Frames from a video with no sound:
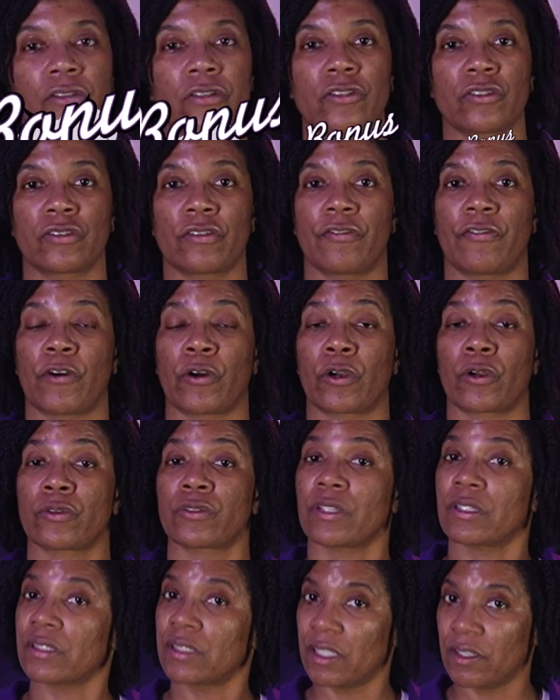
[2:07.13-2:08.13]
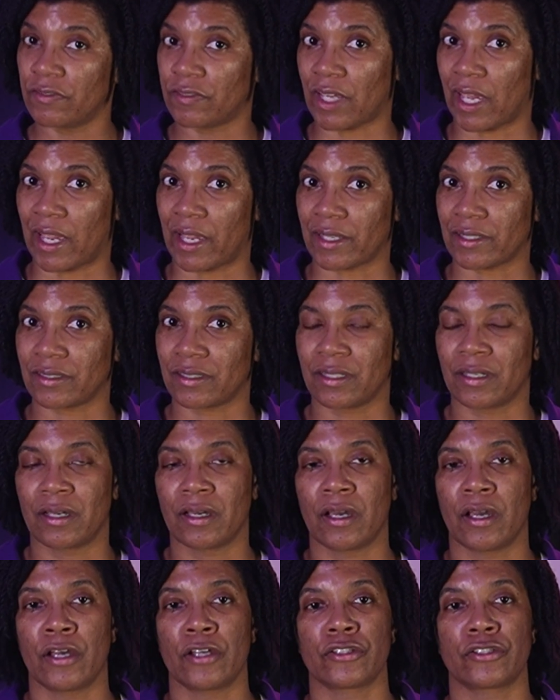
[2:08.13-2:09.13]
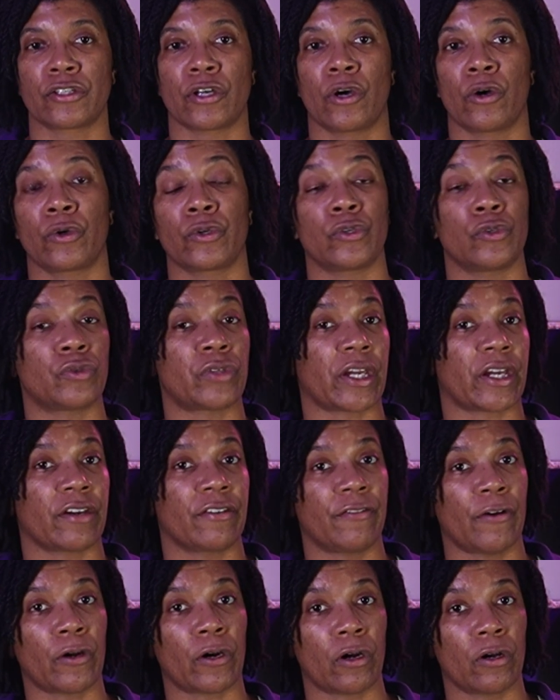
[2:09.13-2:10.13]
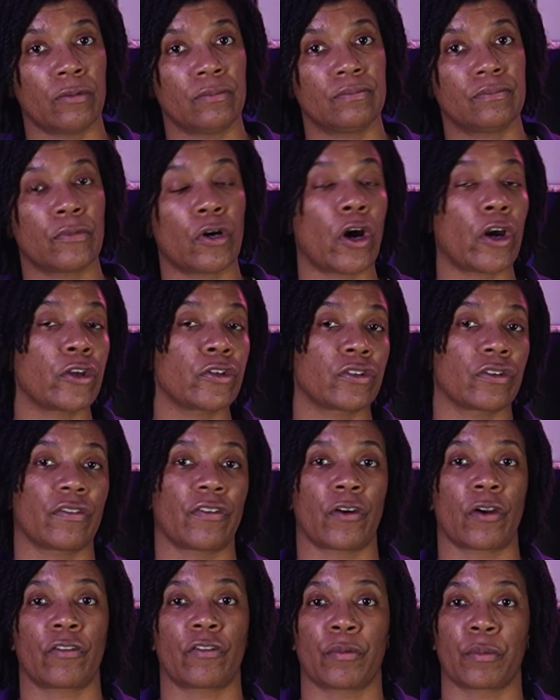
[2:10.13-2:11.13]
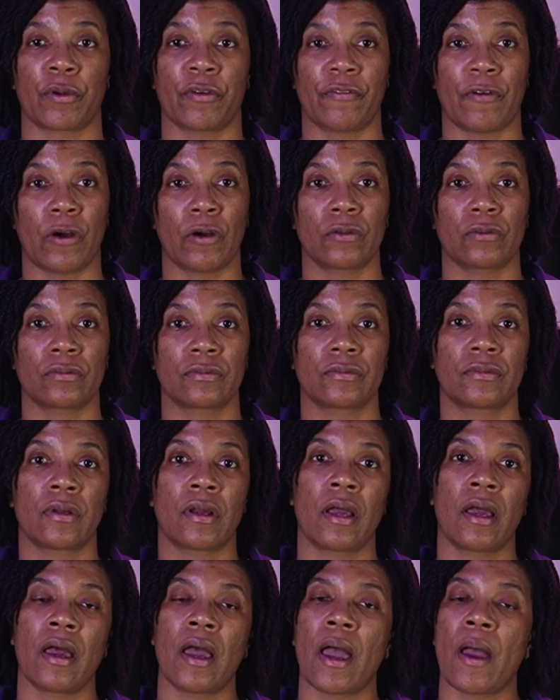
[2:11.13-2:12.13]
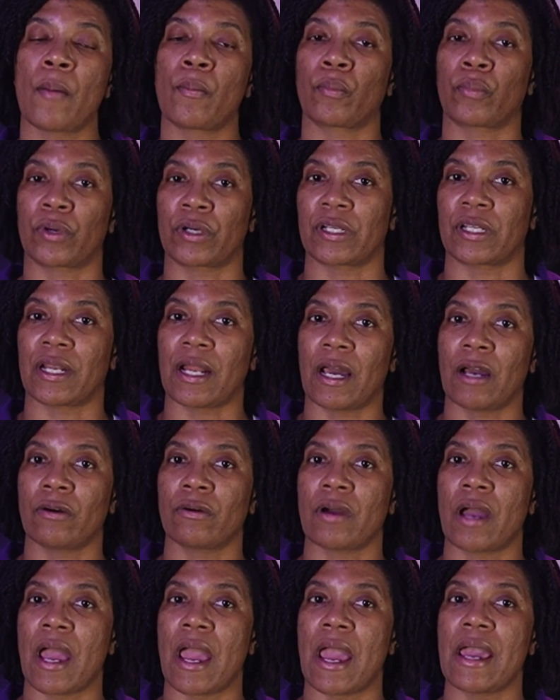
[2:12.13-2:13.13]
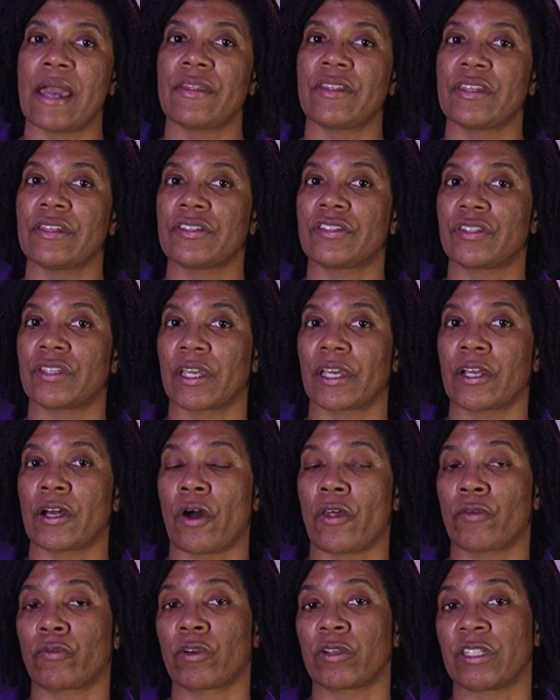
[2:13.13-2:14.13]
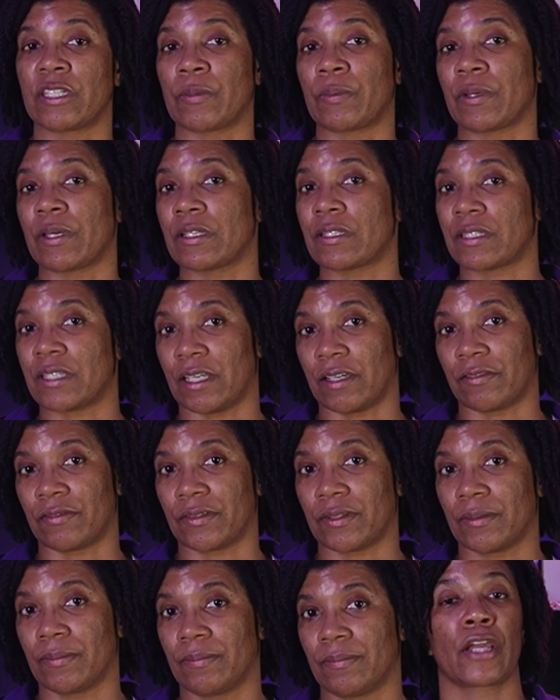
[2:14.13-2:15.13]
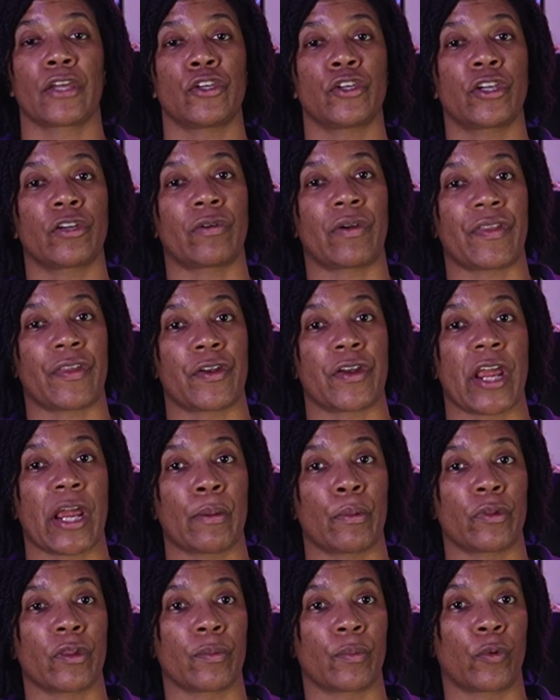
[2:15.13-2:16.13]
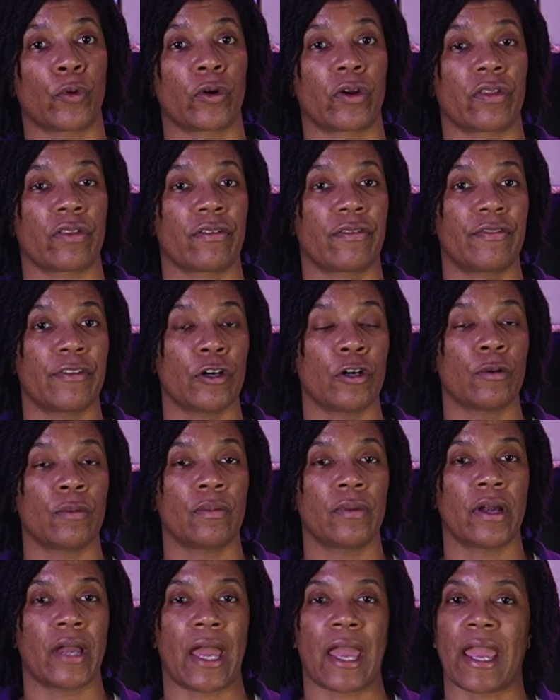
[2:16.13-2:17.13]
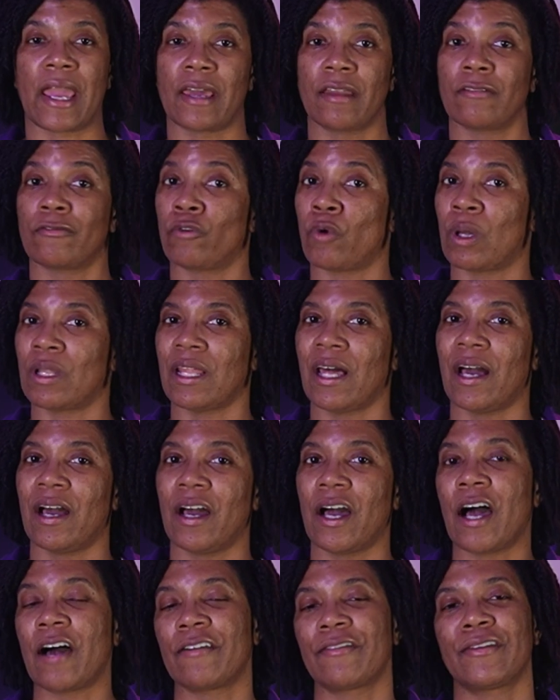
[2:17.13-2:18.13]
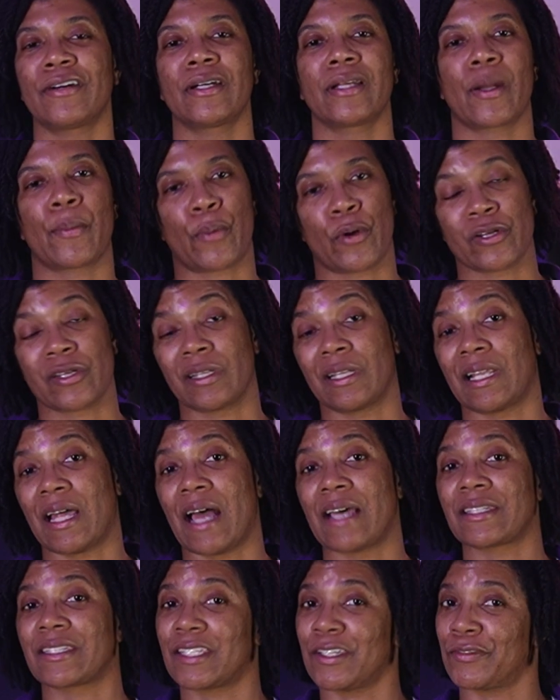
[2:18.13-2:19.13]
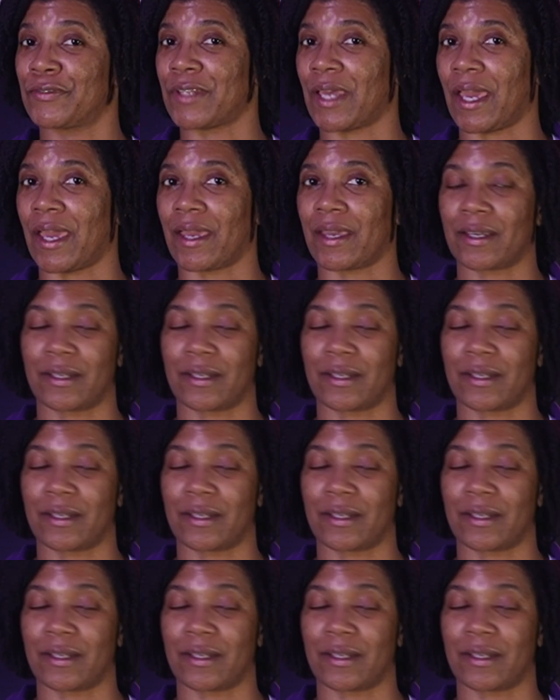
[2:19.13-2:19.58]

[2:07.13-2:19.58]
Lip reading: use the photos as gift tags. So you take a photo or use a photo from your phone, print it out, and then stick it on the recipient's gift. You can write their name on the border of the film, and voila, a fun and personalized gift tag.